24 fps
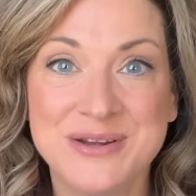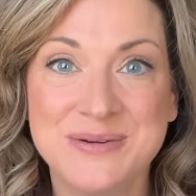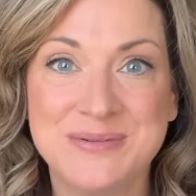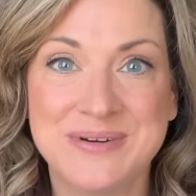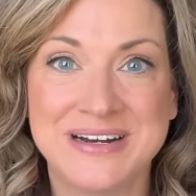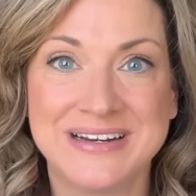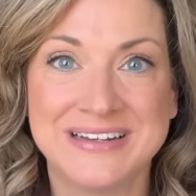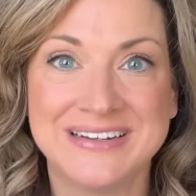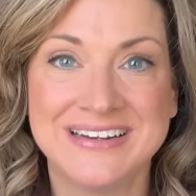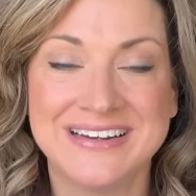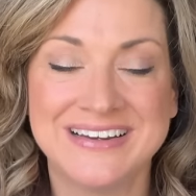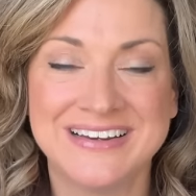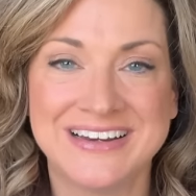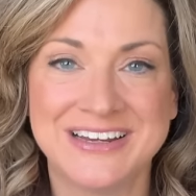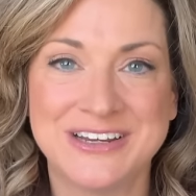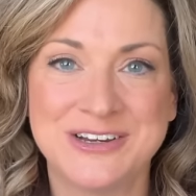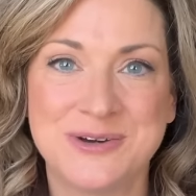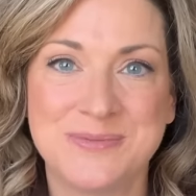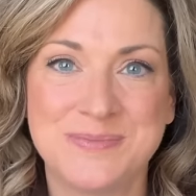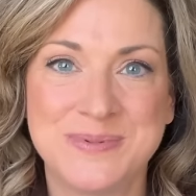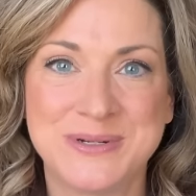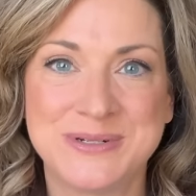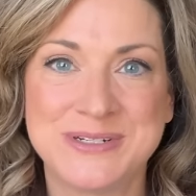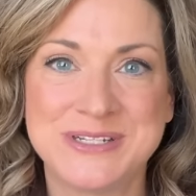everyone. I
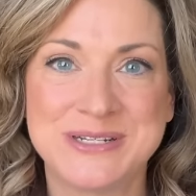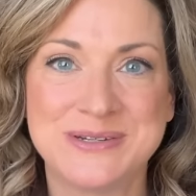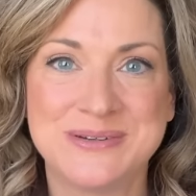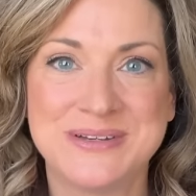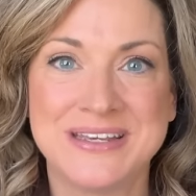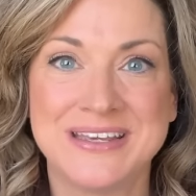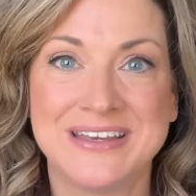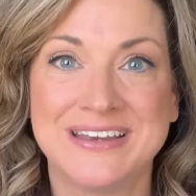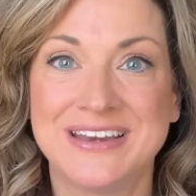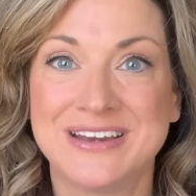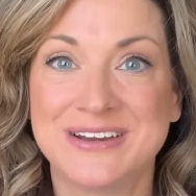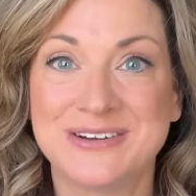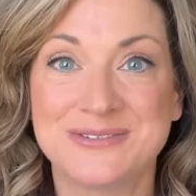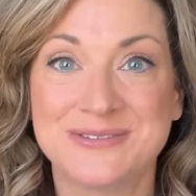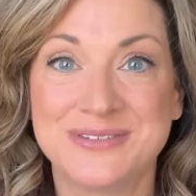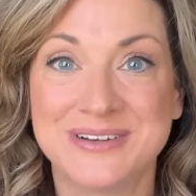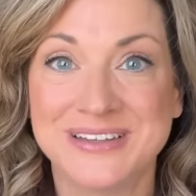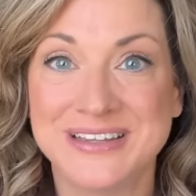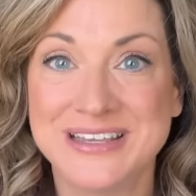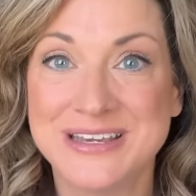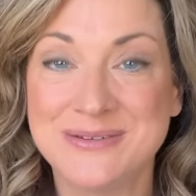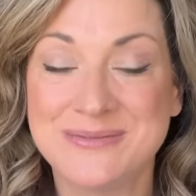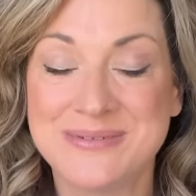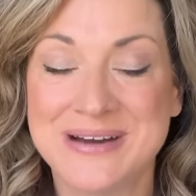hope you're doing
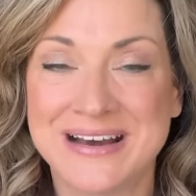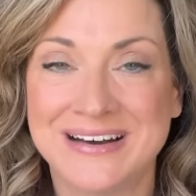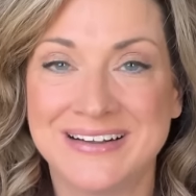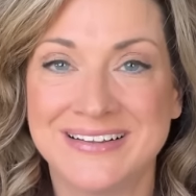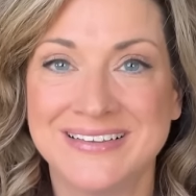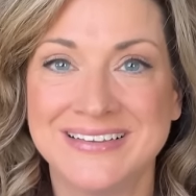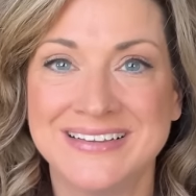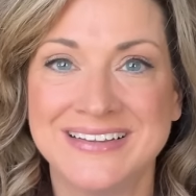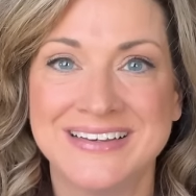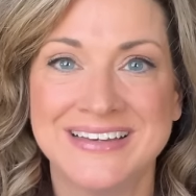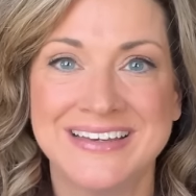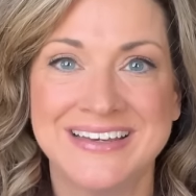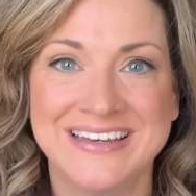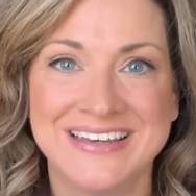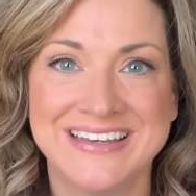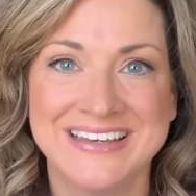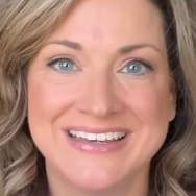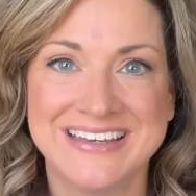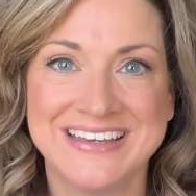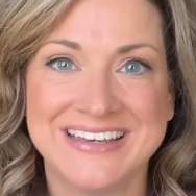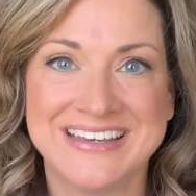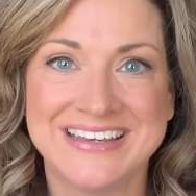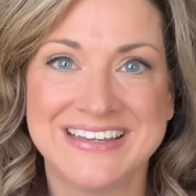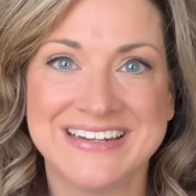really well.
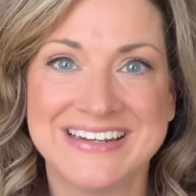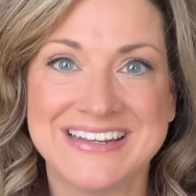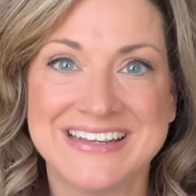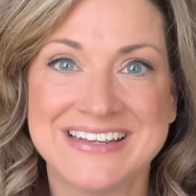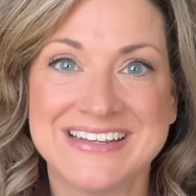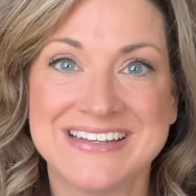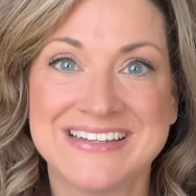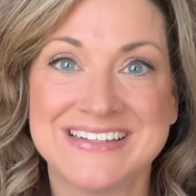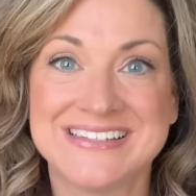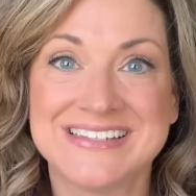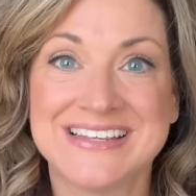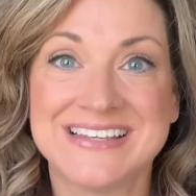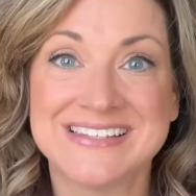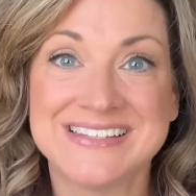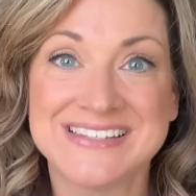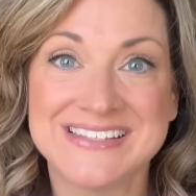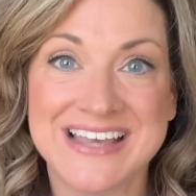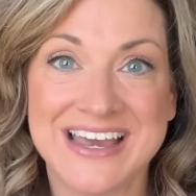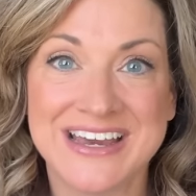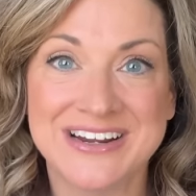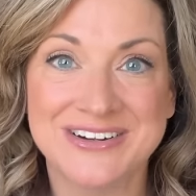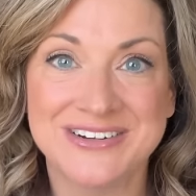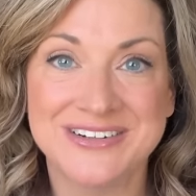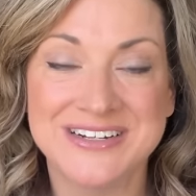It is
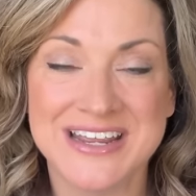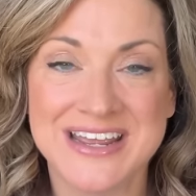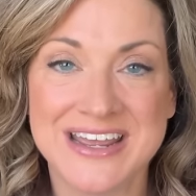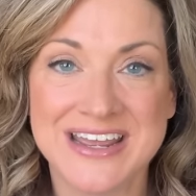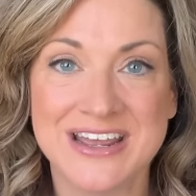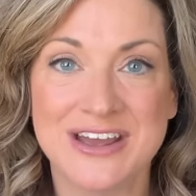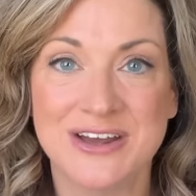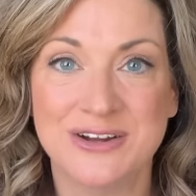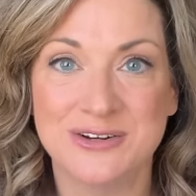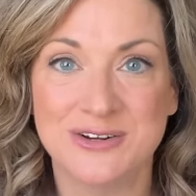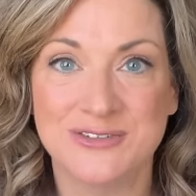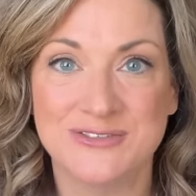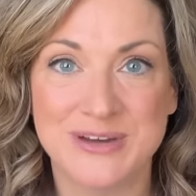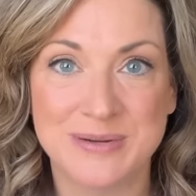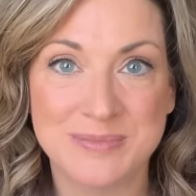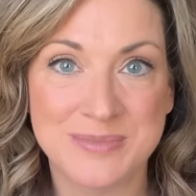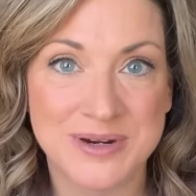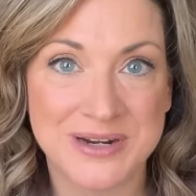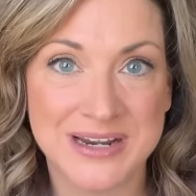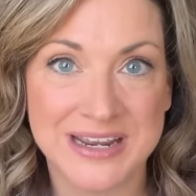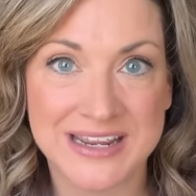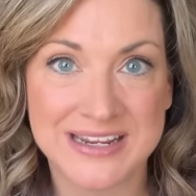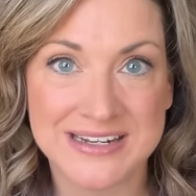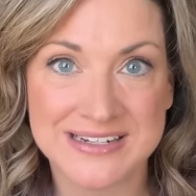Saturday,
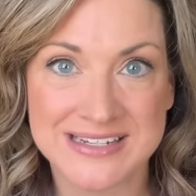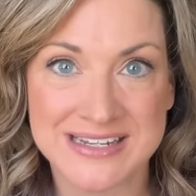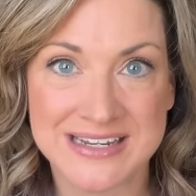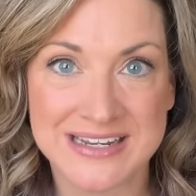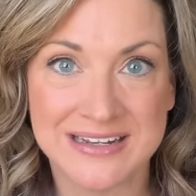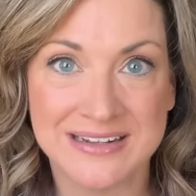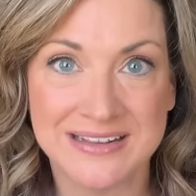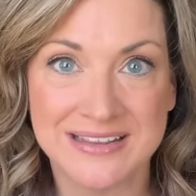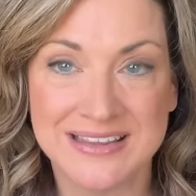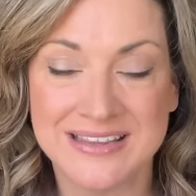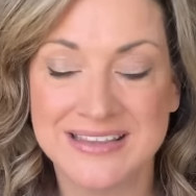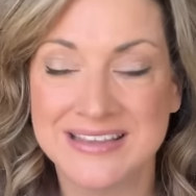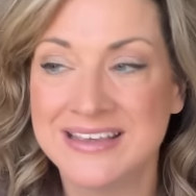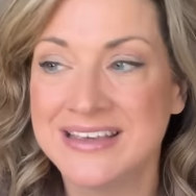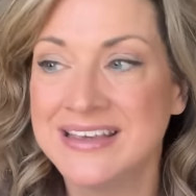November 18th.